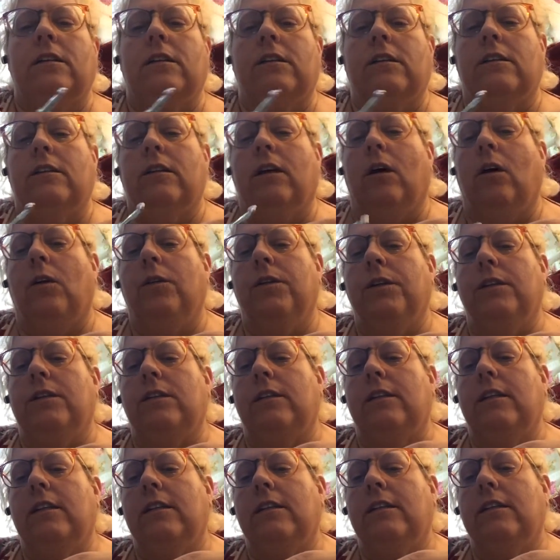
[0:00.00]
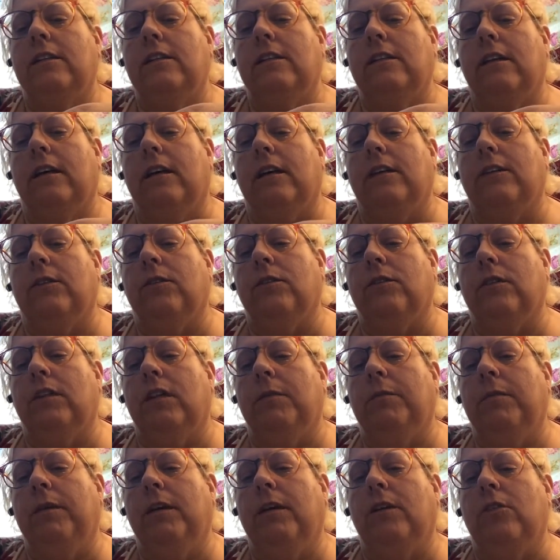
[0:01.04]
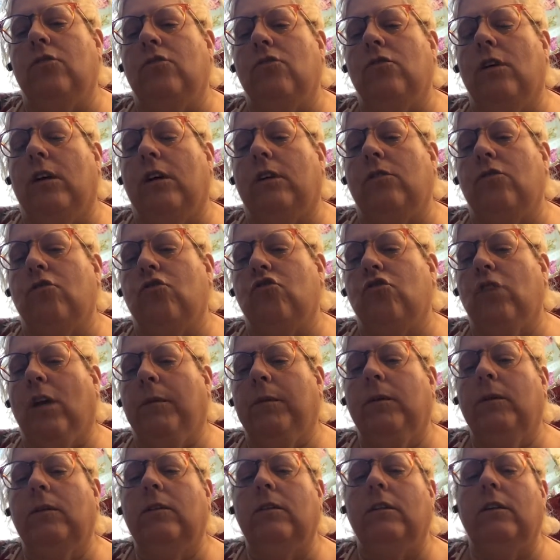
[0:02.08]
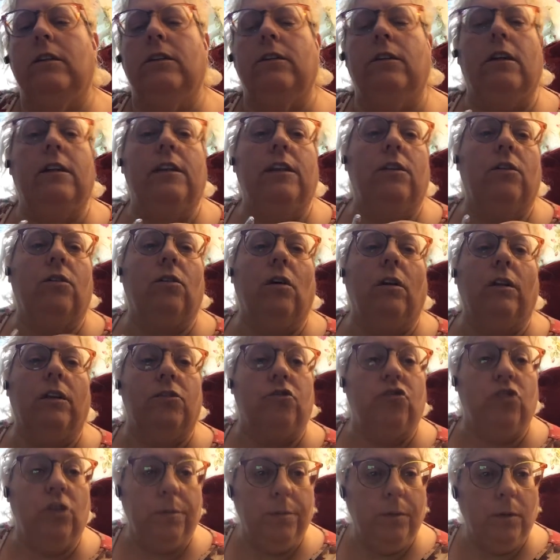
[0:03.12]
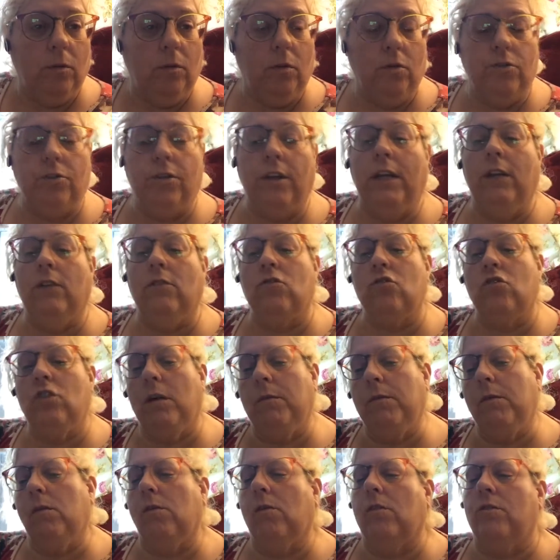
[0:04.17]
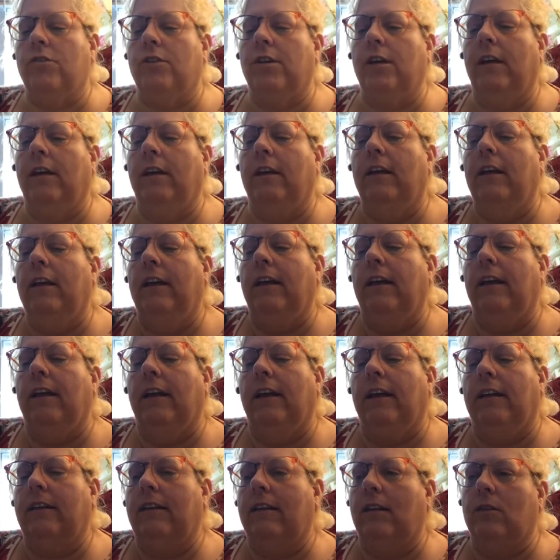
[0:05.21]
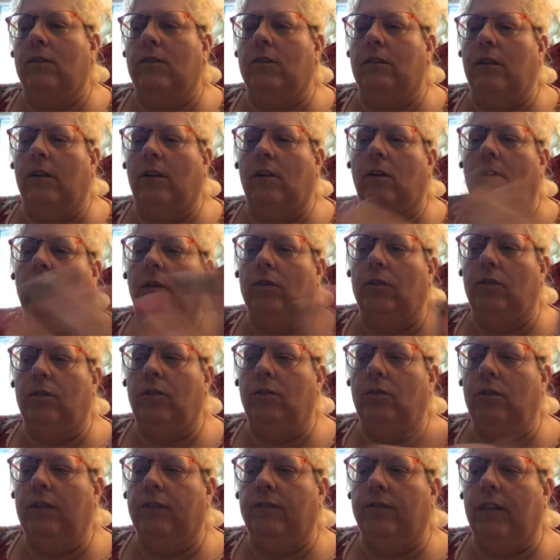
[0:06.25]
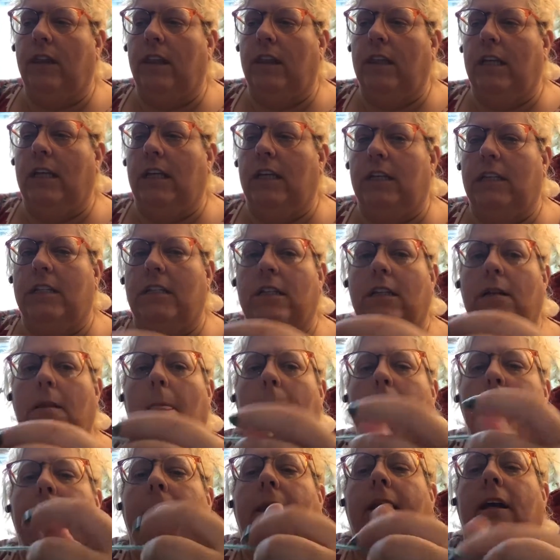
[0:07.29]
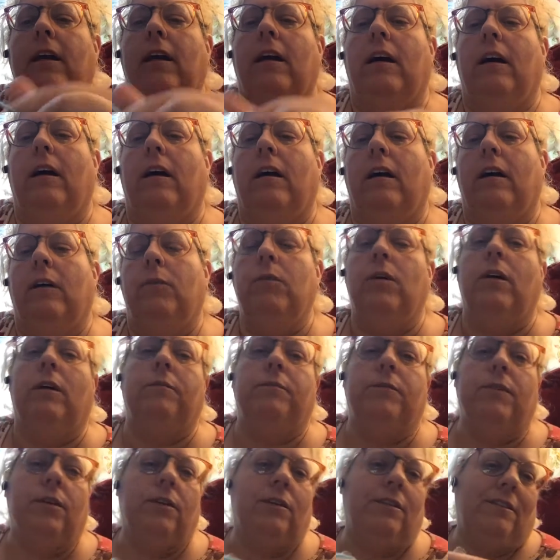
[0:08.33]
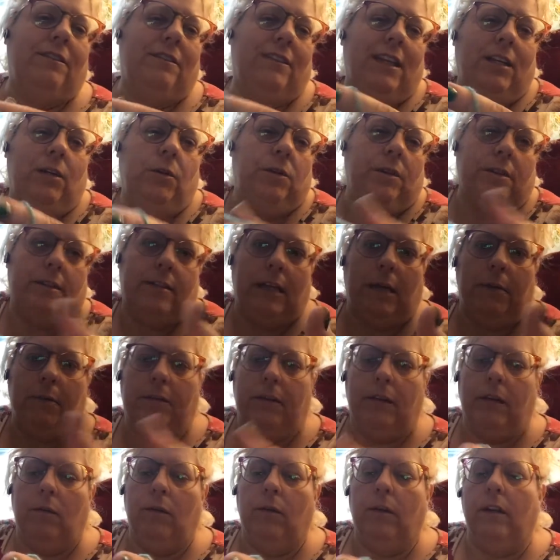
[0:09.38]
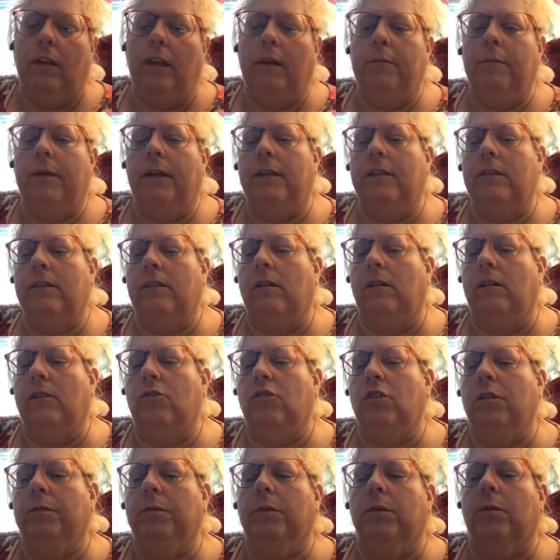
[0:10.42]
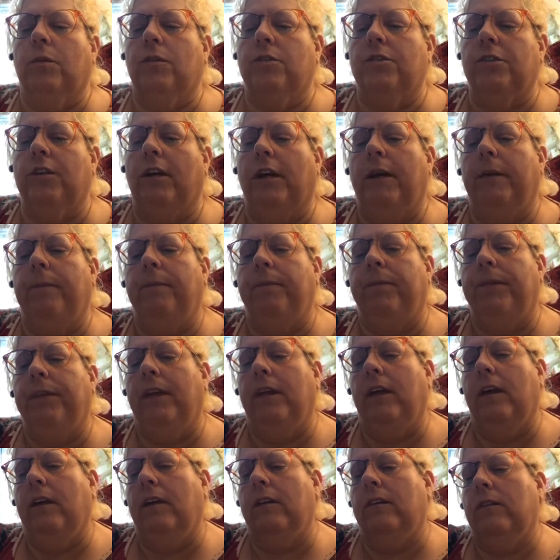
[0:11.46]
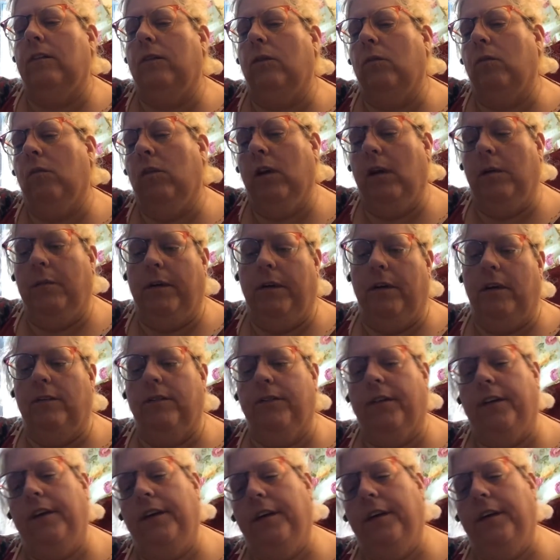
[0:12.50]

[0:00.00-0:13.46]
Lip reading: So this is so it's going to be a treble. It's either called a triple crochet or treble crochet. They're called two different things. Well, they do the same thing really, but I just call it triple crochet. So where am I over